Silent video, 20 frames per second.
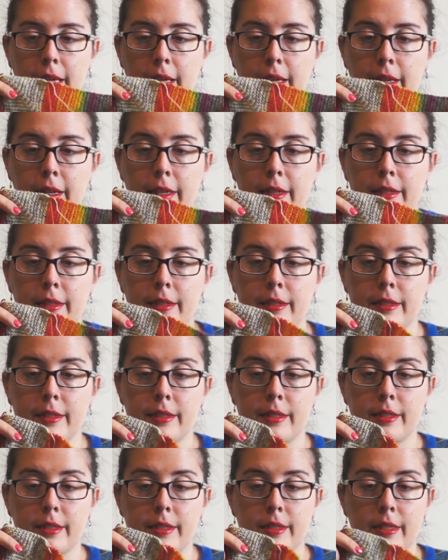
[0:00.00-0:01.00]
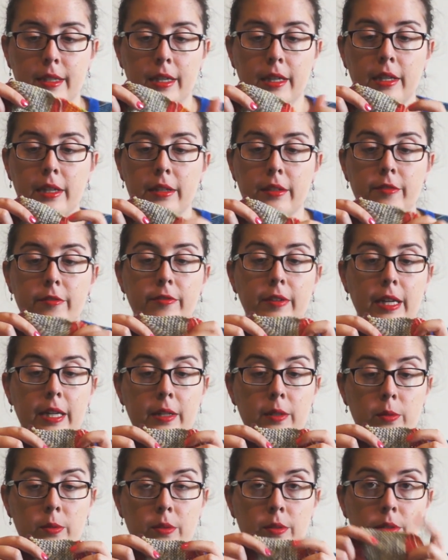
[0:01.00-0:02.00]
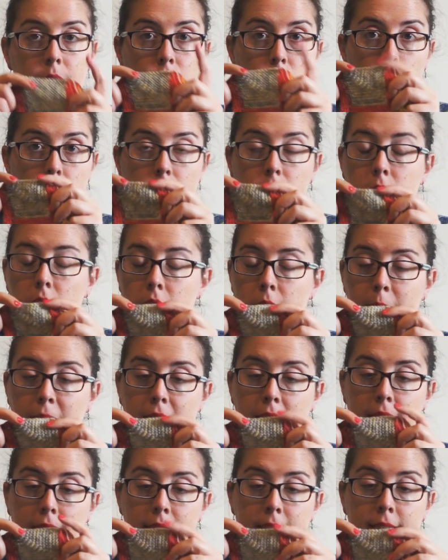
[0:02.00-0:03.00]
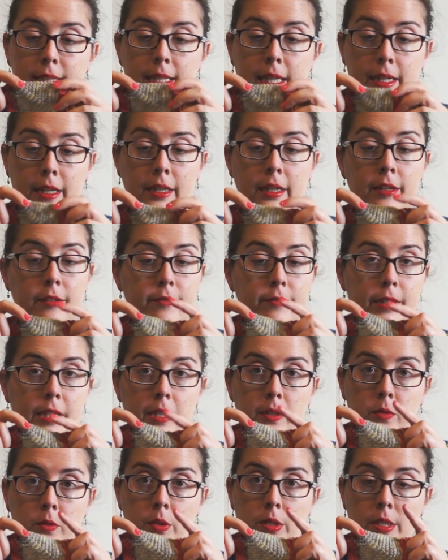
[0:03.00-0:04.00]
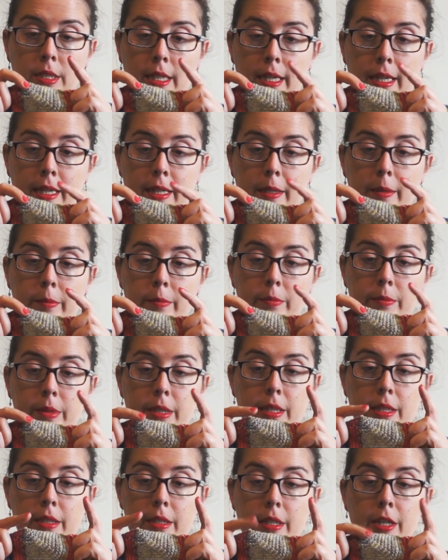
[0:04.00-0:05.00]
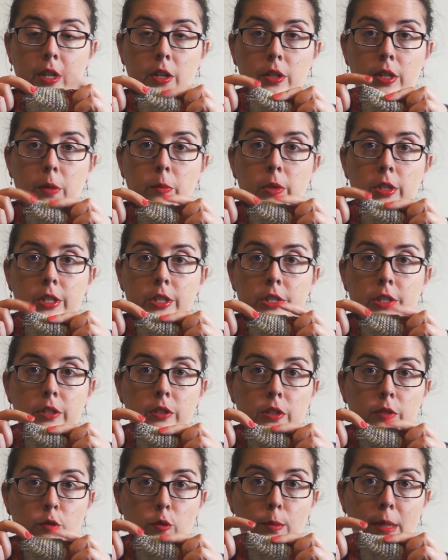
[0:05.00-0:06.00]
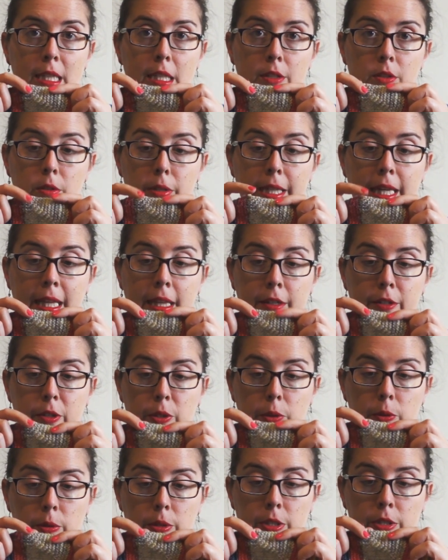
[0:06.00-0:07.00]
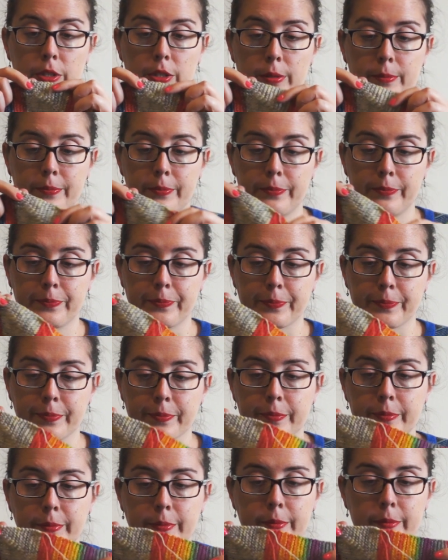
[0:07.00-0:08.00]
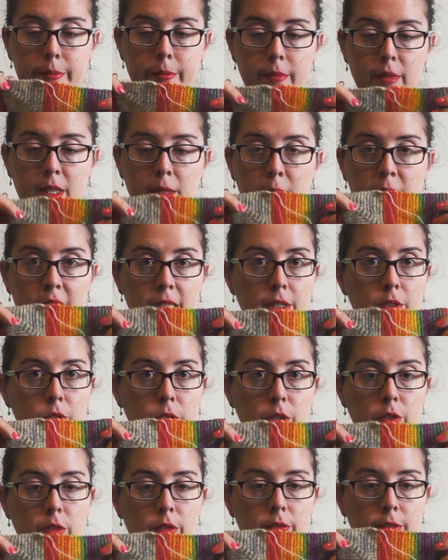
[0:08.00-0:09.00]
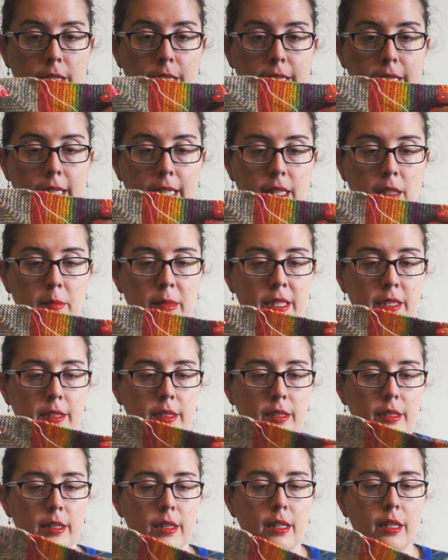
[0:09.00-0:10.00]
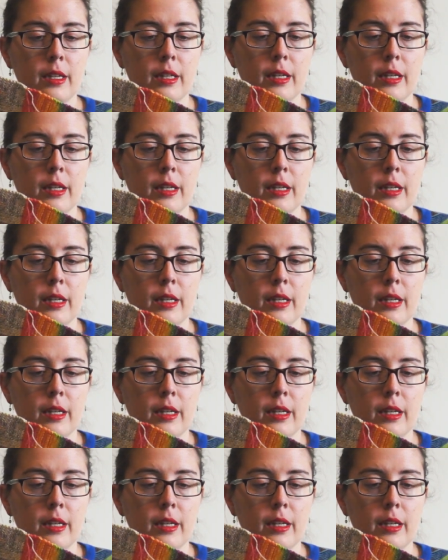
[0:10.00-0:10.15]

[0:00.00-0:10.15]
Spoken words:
and I found, we'll talk about that in a second, I found the yarn I wanted to use for my little calendar corners, my little unifying element.